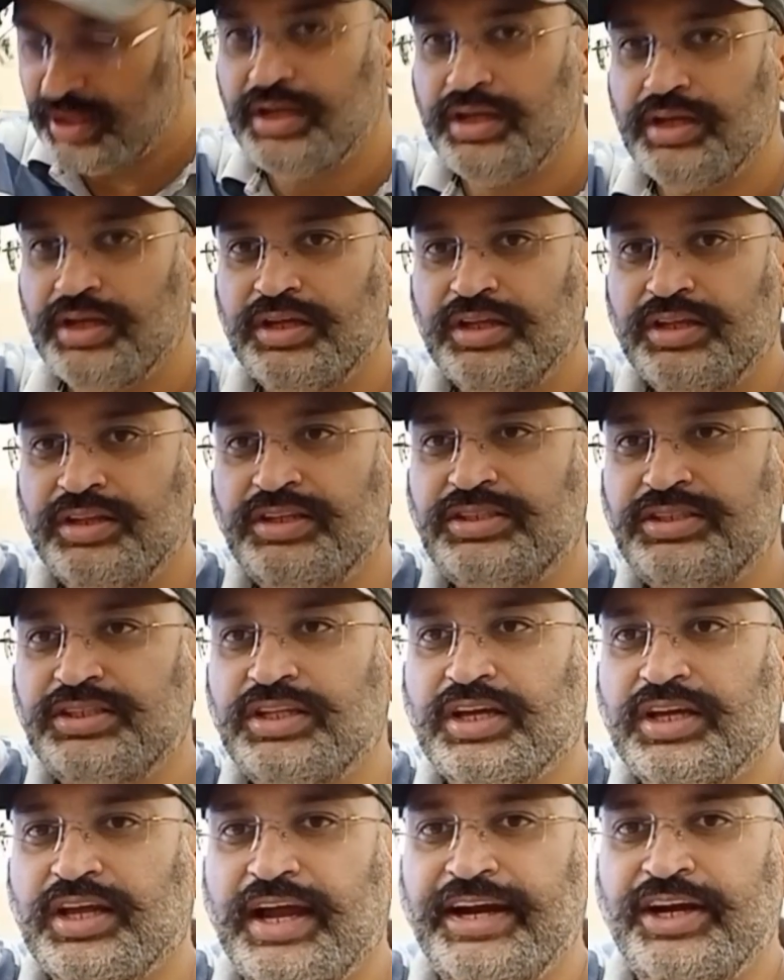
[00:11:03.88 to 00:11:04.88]
This is the
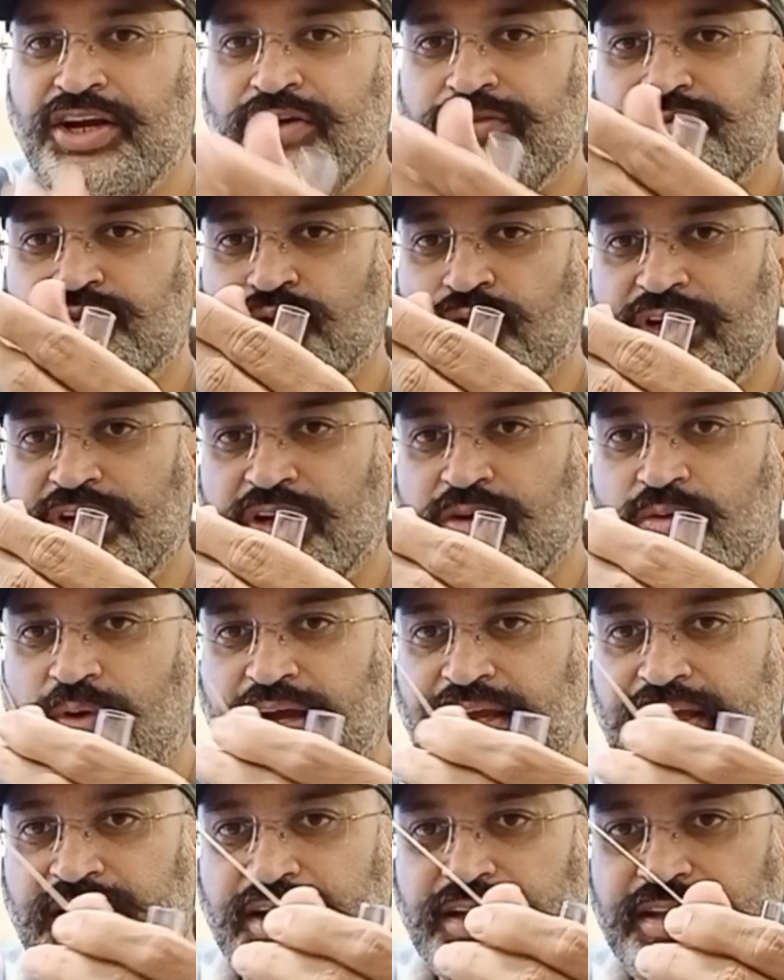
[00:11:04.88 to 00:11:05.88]
kind of solder
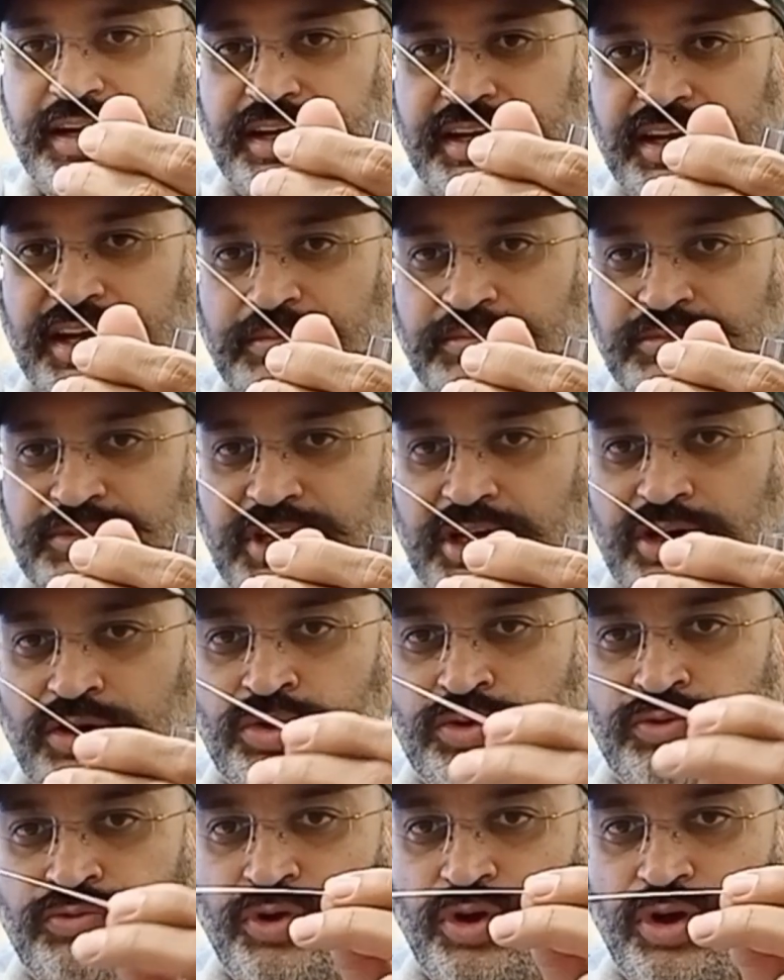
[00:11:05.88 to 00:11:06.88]
wire that comes out
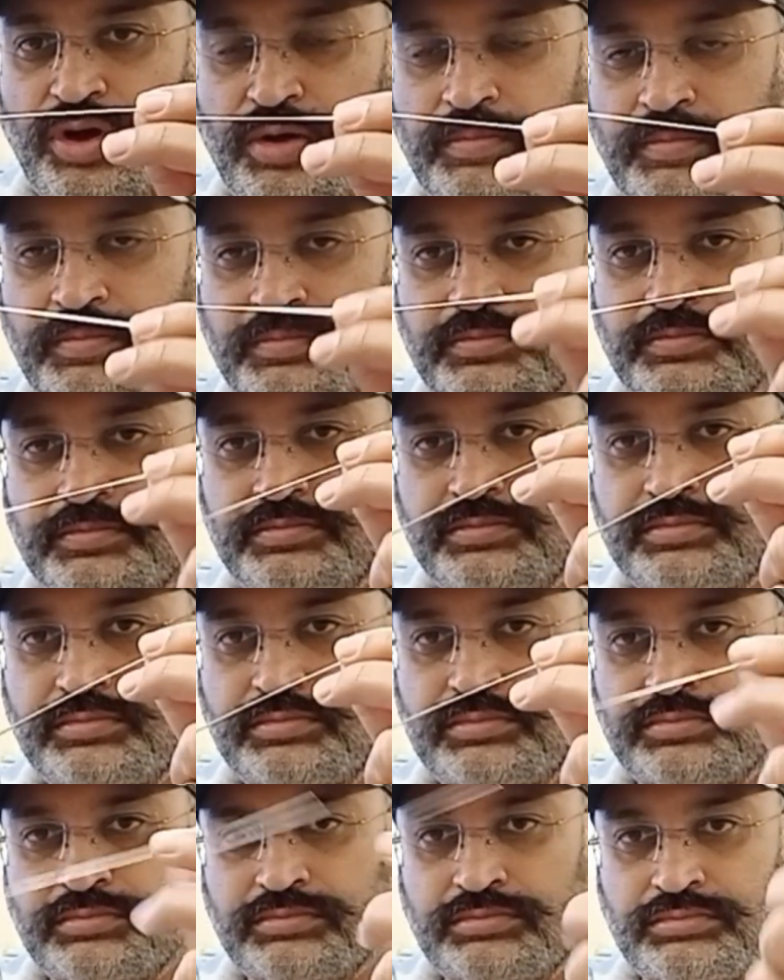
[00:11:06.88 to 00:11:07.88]
from
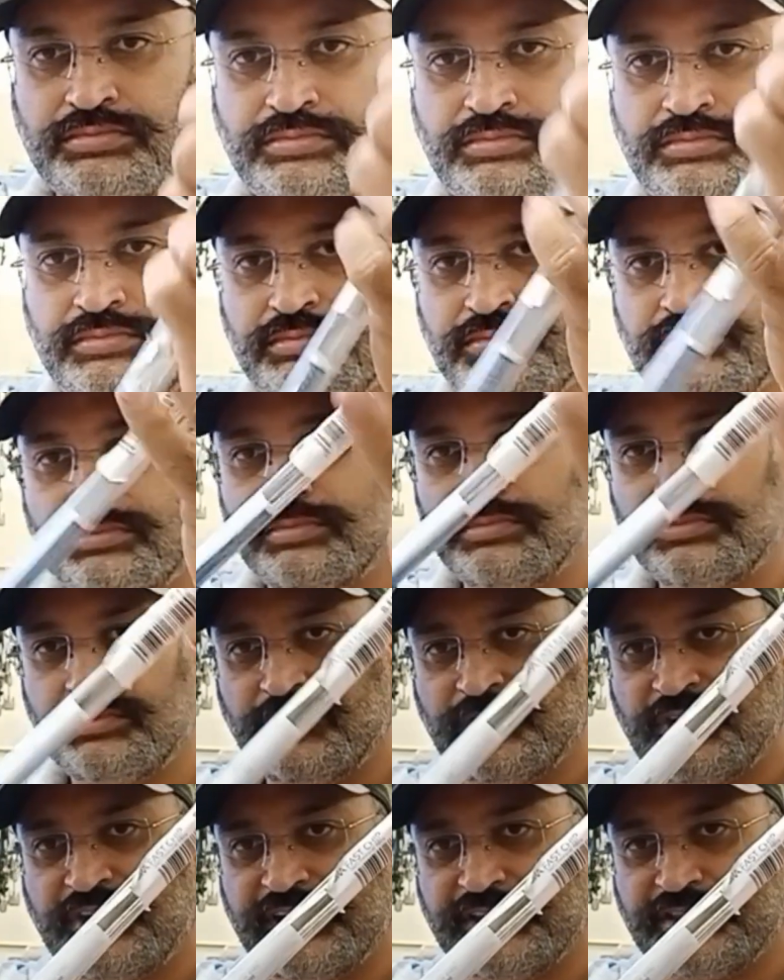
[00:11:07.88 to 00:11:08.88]

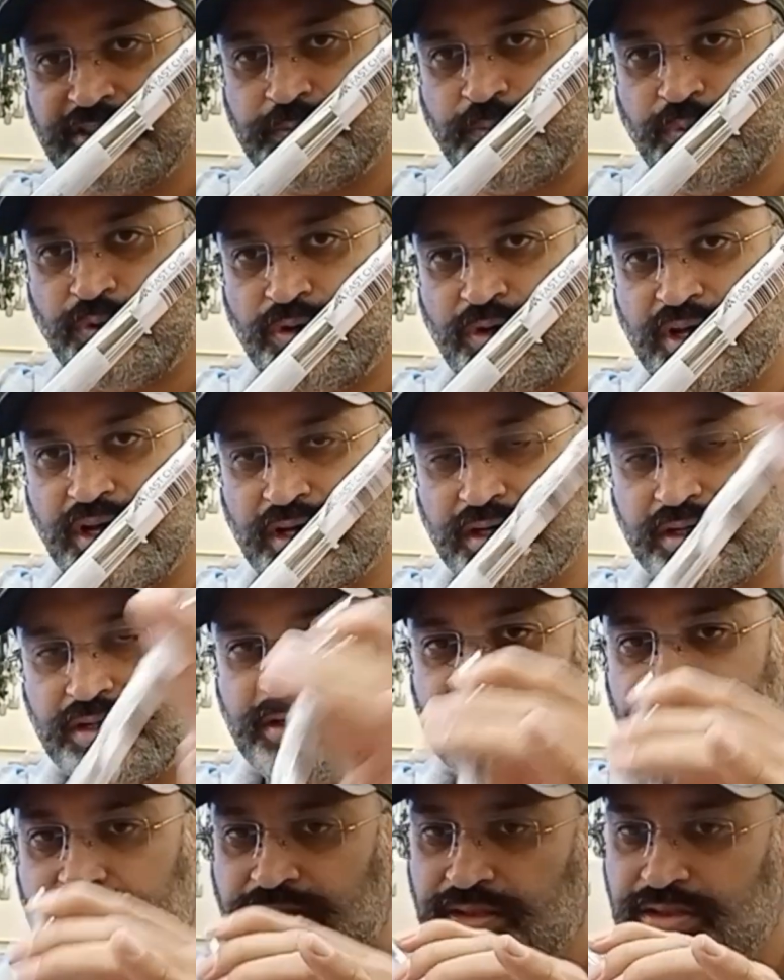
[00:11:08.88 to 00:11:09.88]
this product.
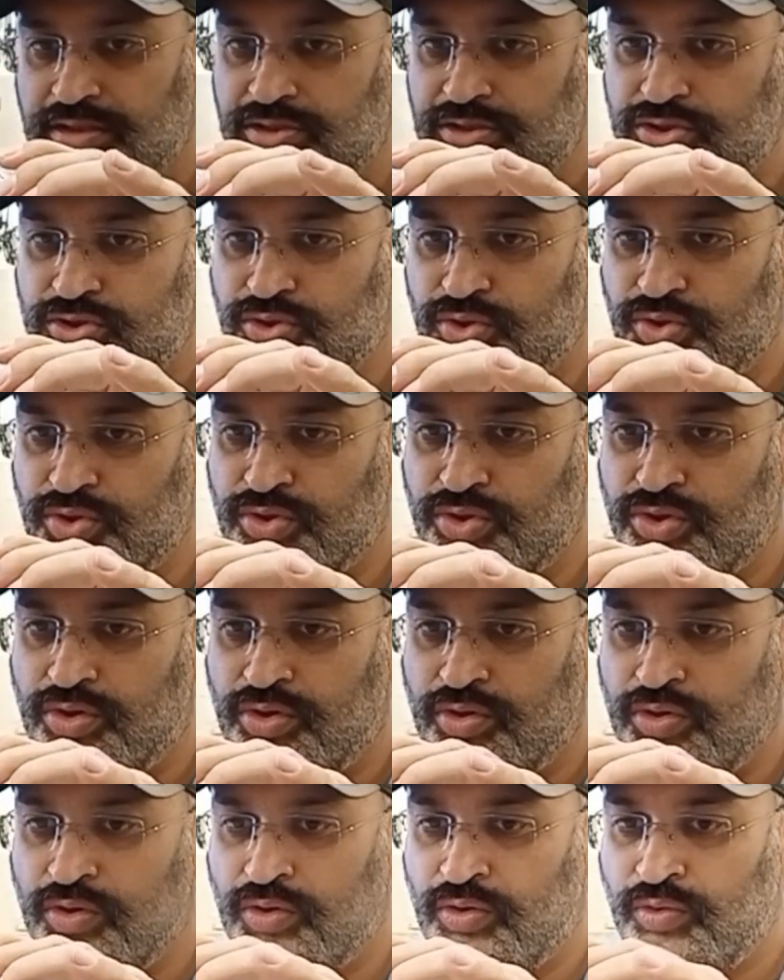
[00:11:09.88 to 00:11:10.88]
So
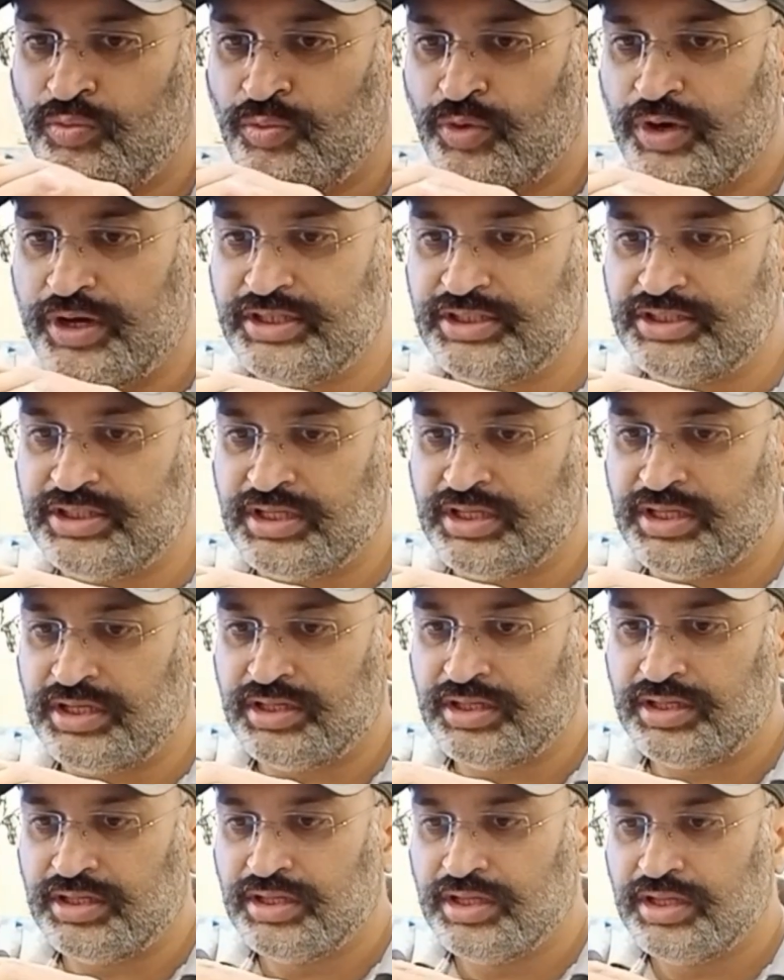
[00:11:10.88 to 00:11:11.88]
what is the
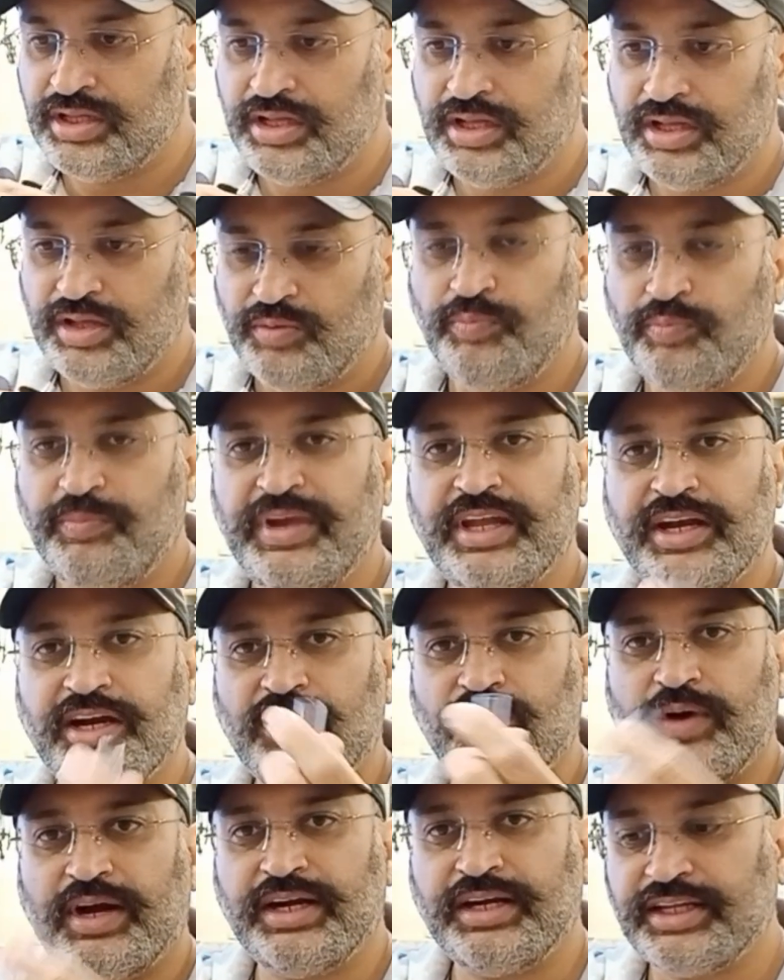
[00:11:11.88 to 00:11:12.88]
main
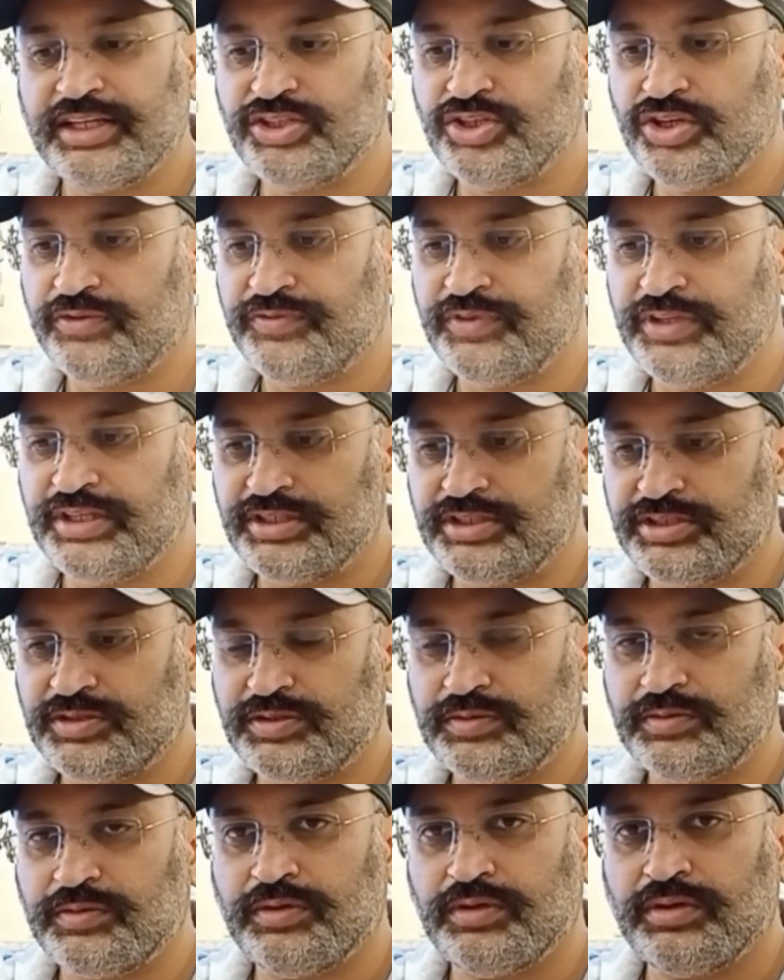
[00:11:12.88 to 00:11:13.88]
advantage of this
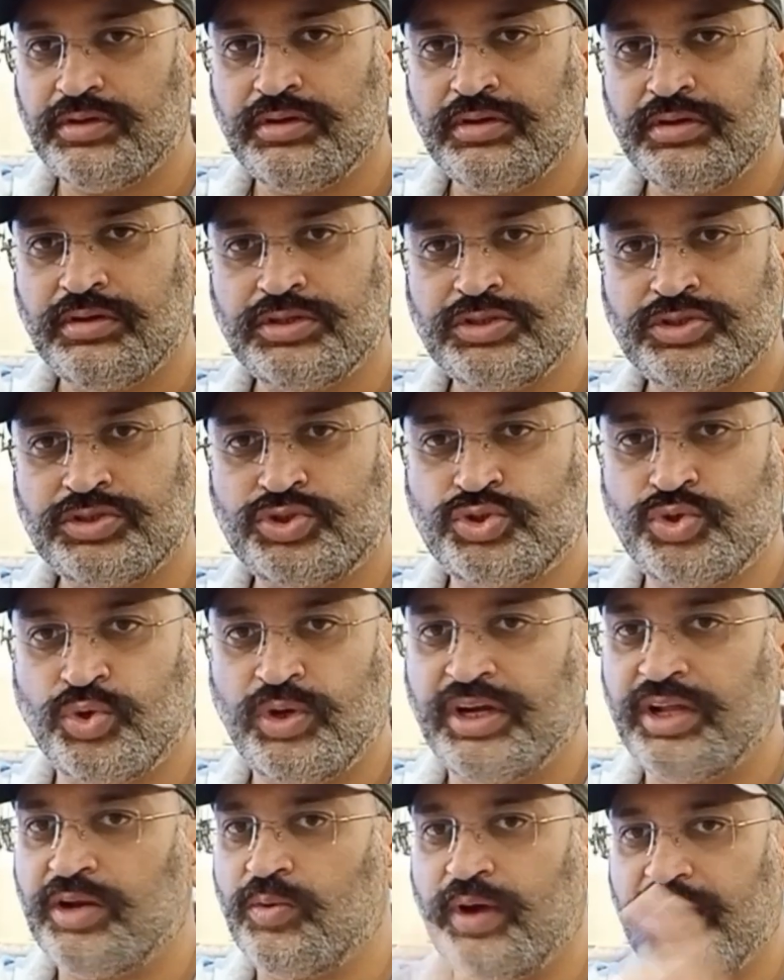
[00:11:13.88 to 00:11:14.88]

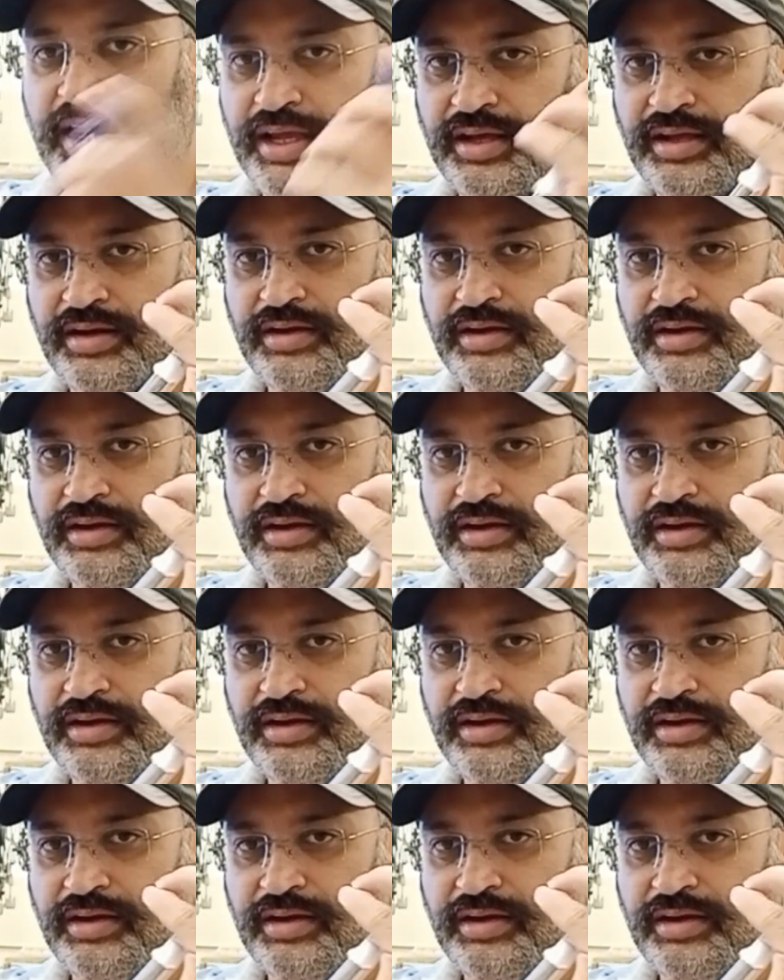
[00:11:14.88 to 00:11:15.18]
solder wire?